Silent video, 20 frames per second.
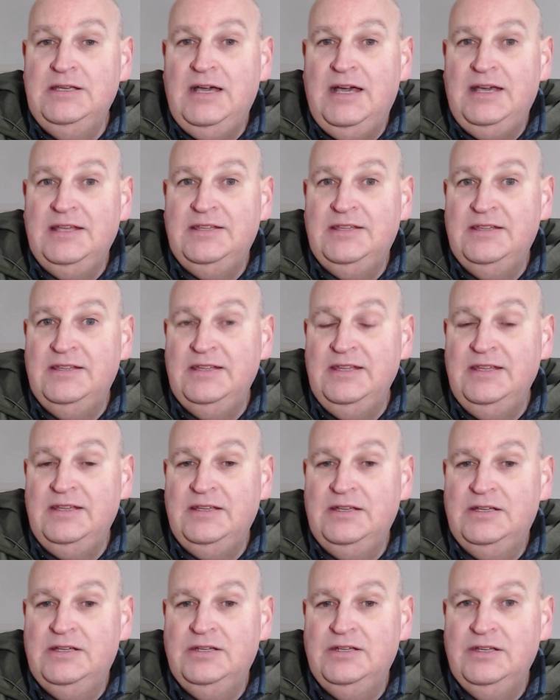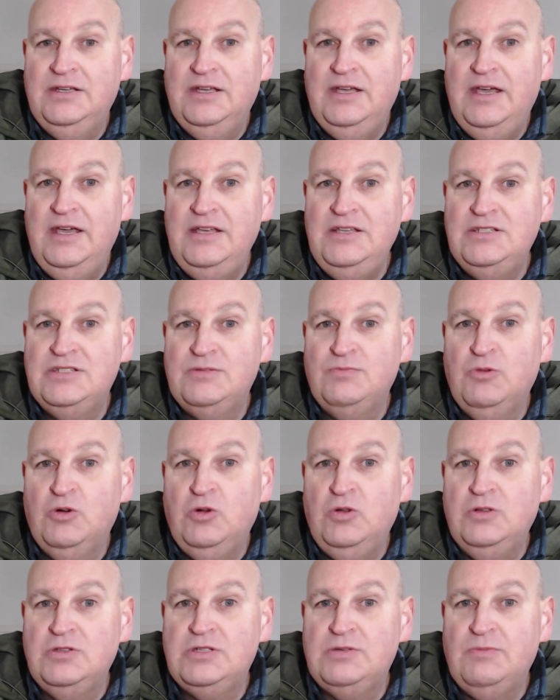I think, a
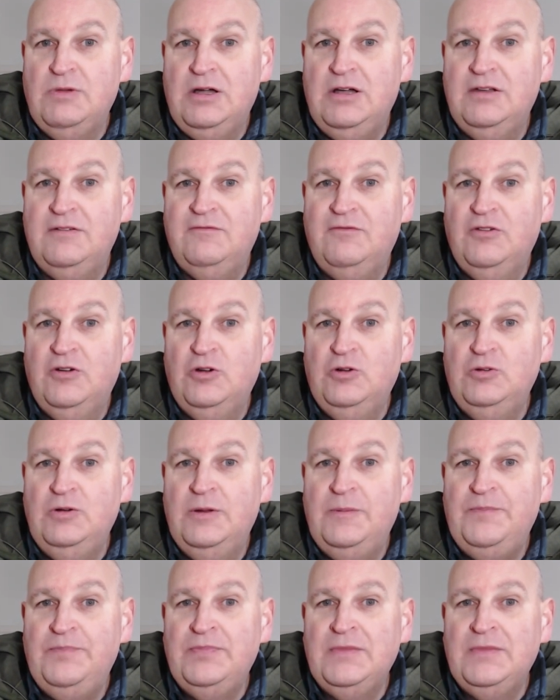small smartphone.